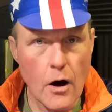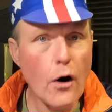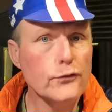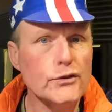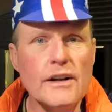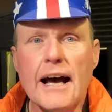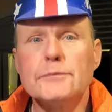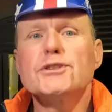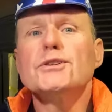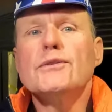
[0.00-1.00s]
Often,
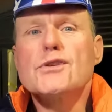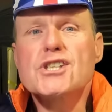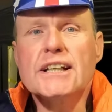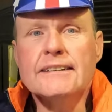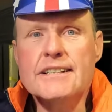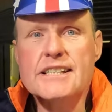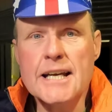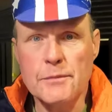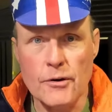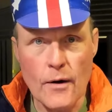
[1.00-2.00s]
I'm sure you'll have seen the
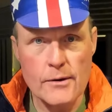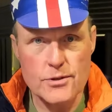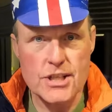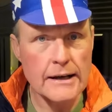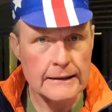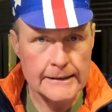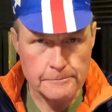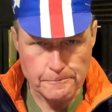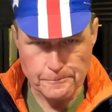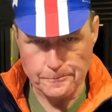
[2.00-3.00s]
same. You're out
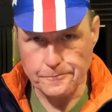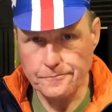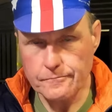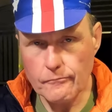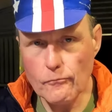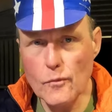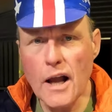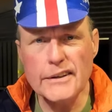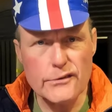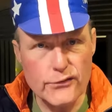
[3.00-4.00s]
cycling
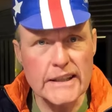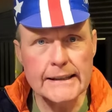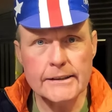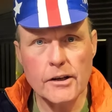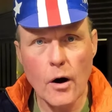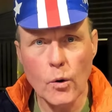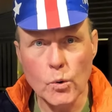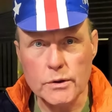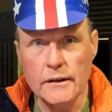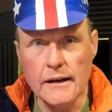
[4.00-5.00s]
and you're feeling the
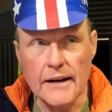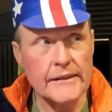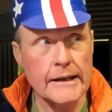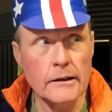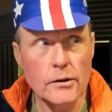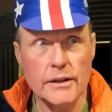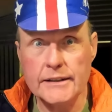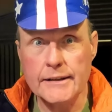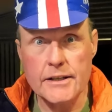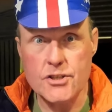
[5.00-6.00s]
cold, and then you look,
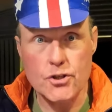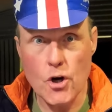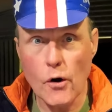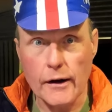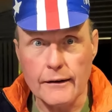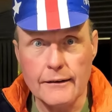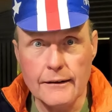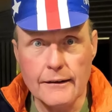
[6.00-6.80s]
and then there's a jogger,